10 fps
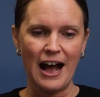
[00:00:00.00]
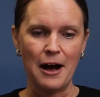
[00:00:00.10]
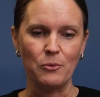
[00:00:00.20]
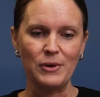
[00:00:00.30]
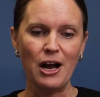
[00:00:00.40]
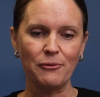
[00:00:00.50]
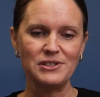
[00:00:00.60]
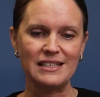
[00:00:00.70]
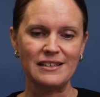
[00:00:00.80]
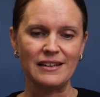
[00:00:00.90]
um, we
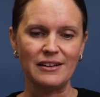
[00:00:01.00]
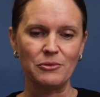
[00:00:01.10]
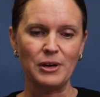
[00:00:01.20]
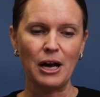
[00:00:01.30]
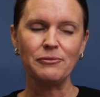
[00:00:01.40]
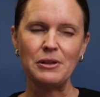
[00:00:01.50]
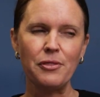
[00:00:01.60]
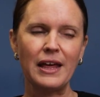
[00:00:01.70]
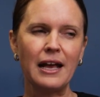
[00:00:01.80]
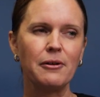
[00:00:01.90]
often we often
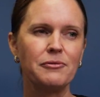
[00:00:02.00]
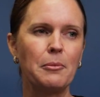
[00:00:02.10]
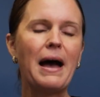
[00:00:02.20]
think of the